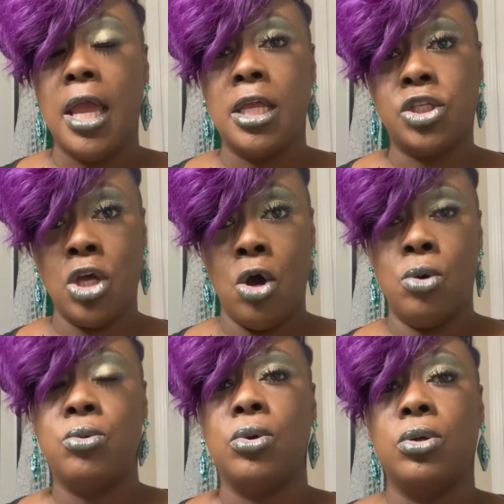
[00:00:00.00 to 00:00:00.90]
And
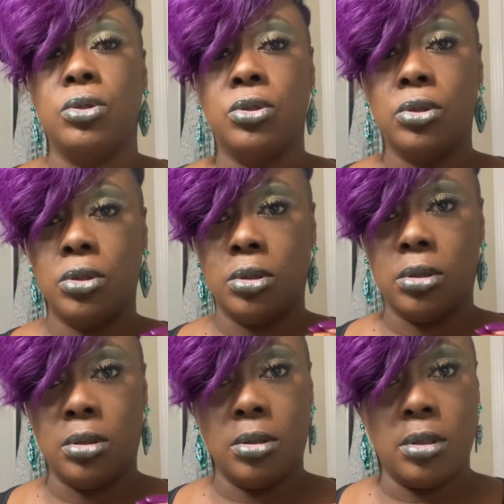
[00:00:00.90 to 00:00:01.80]
so,
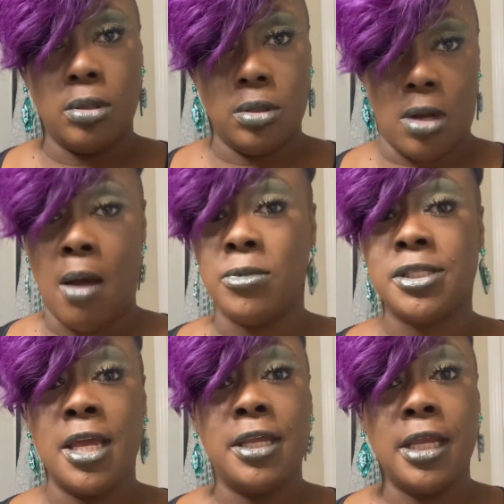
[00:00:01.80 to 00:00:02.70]
I'm going to
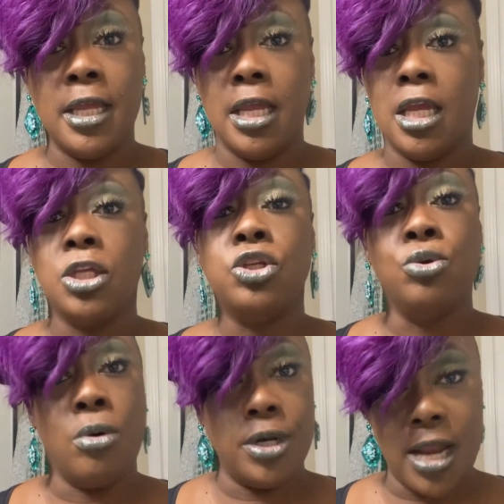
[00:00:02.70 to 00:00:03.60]
say it again,
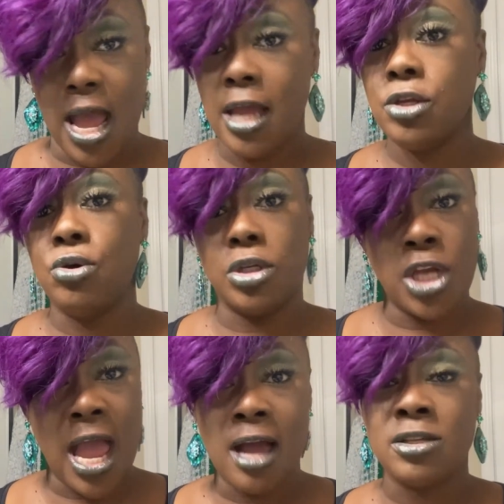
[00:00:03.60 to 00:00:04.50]
you are not your
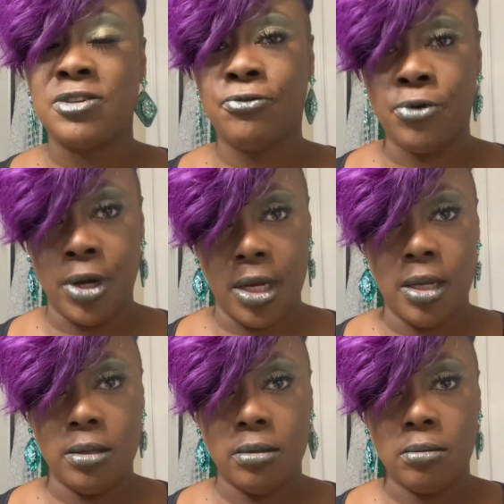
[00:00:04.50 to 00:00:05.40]
child's friend.